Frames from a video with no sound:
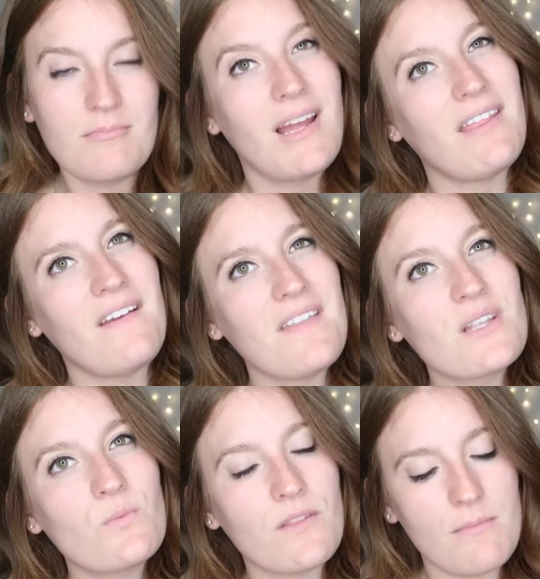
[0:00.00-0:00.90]
I think
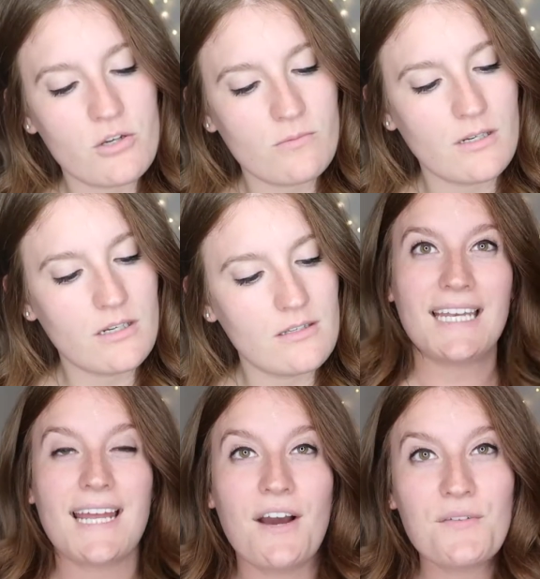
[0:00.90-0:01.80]
that's what the measurement is.
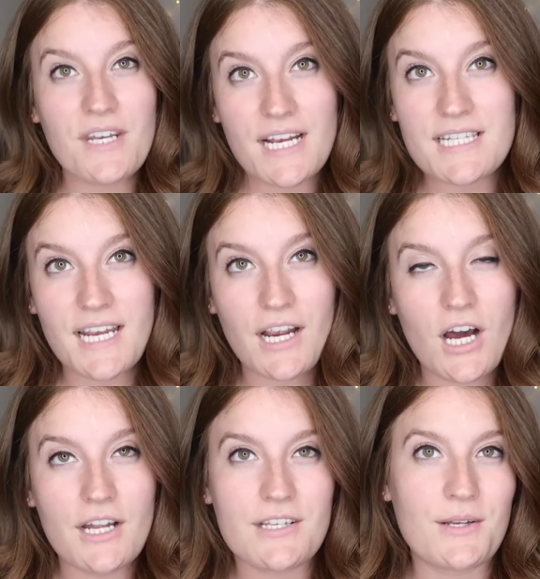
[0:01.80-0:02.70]
Now, the next thing I
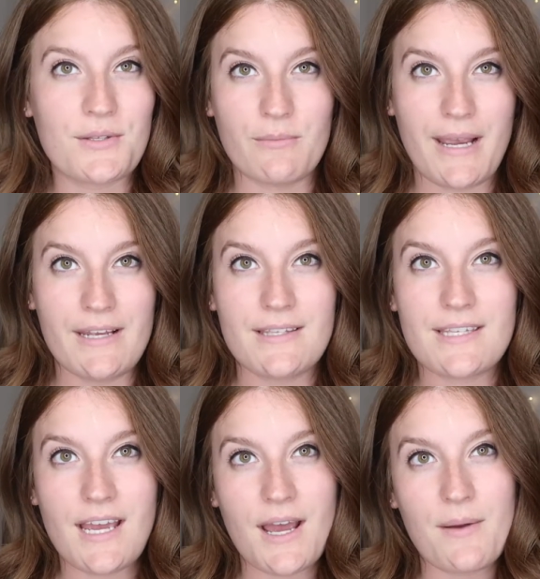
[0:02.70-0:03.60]
got is also
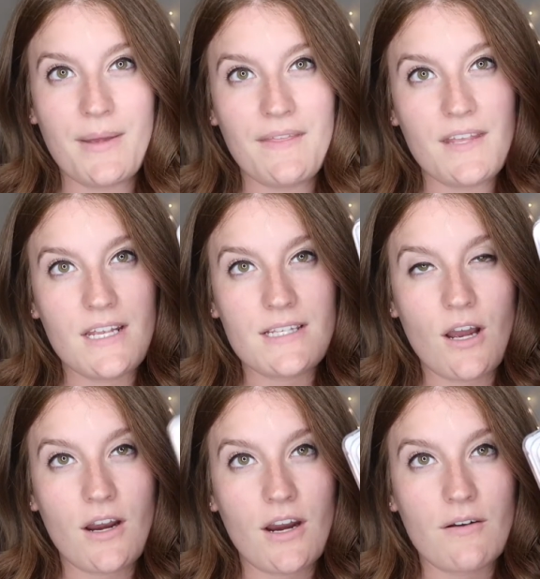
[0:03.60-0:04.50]
pens, and these
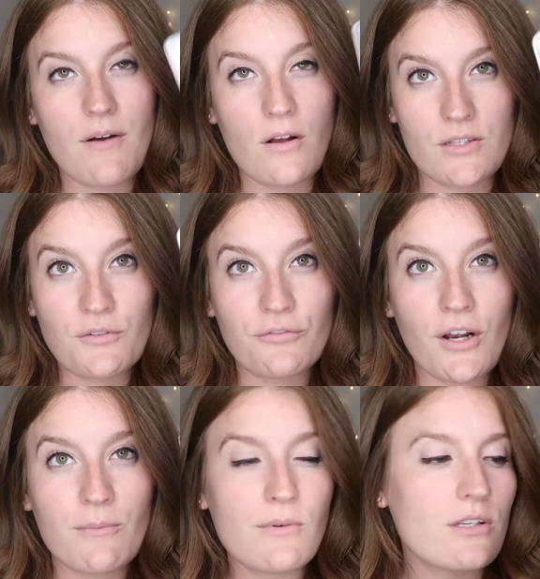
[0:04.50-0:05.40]
are also
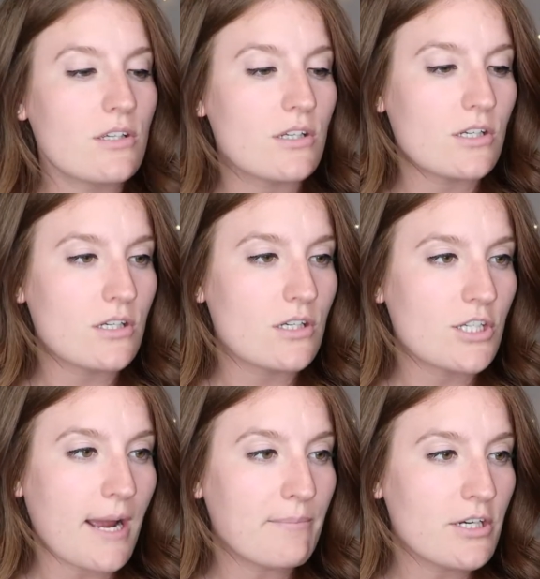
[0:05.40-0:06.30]
from
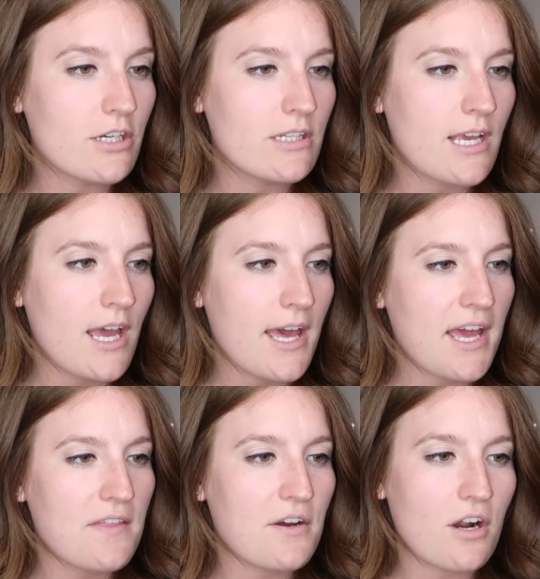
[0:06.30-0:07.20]
Chapters,
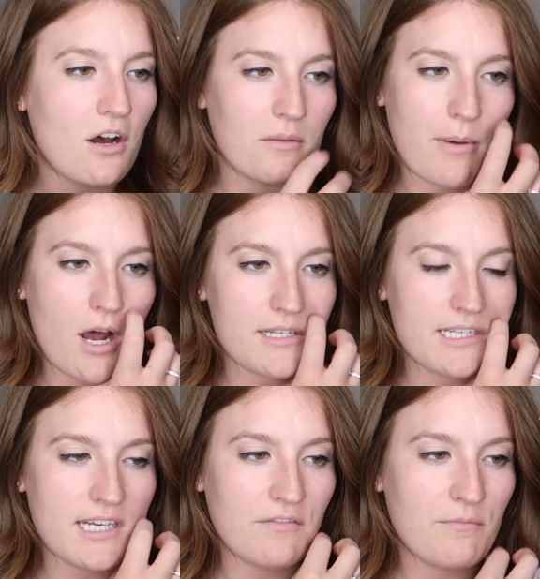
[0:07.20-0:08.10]
and they're called
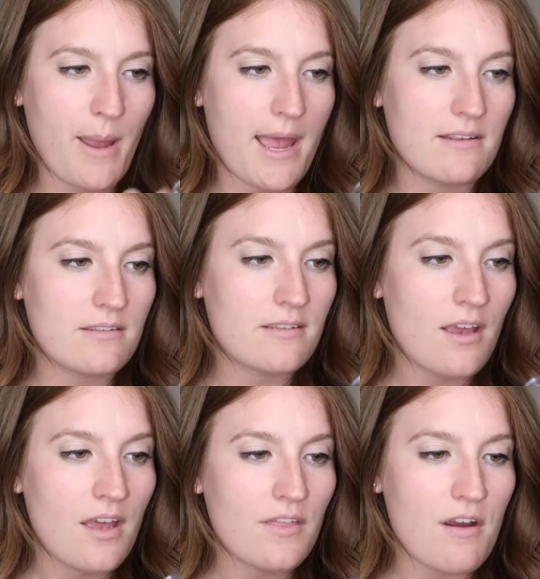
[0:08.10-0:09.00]
Positive pens.
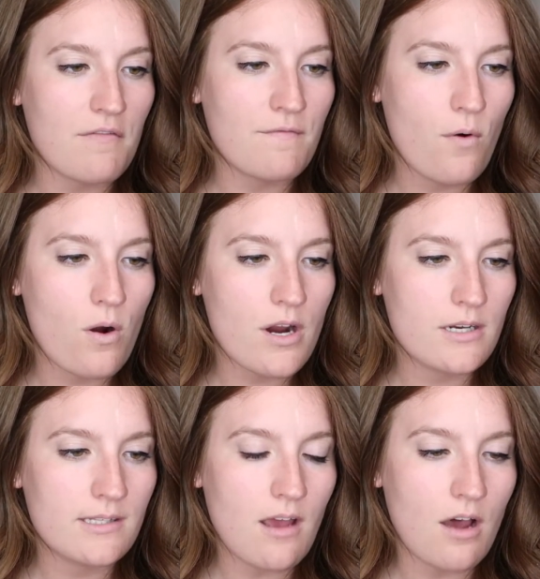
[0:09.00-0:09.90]
They're
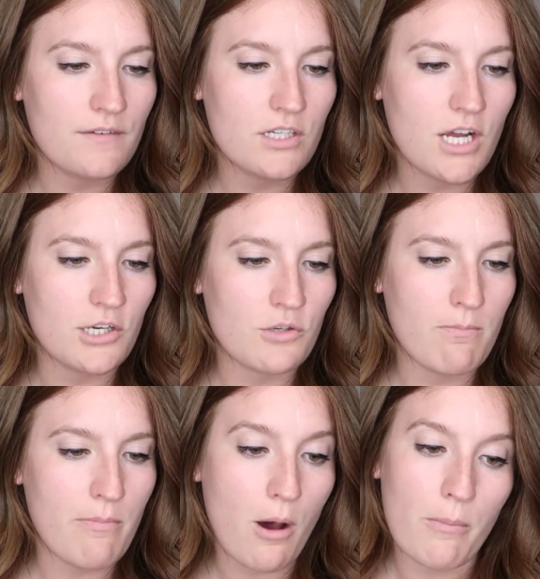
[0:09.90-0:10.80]
4 soft touch
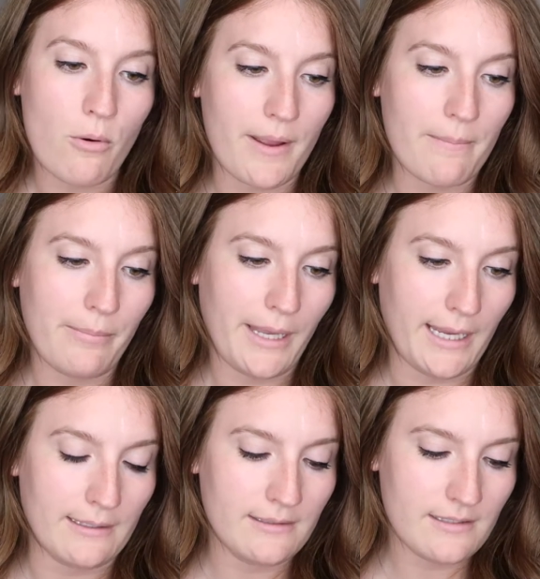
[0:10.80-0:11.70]
ballpoint
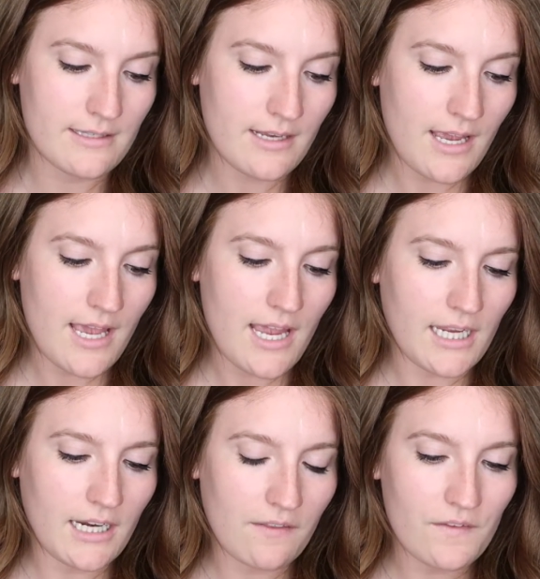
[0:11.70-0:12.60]
pens,
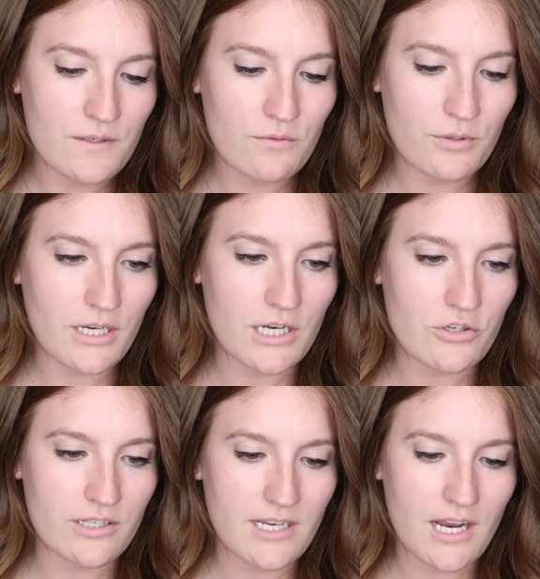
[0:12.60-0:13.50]
and I thought they were pretty
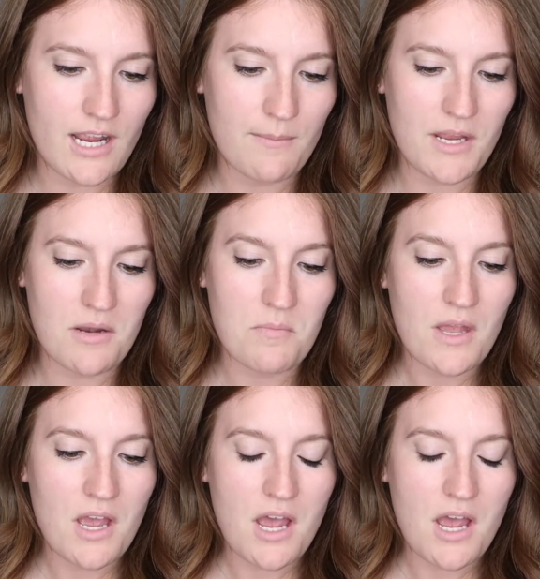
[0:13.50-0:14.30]
interesting. I mean,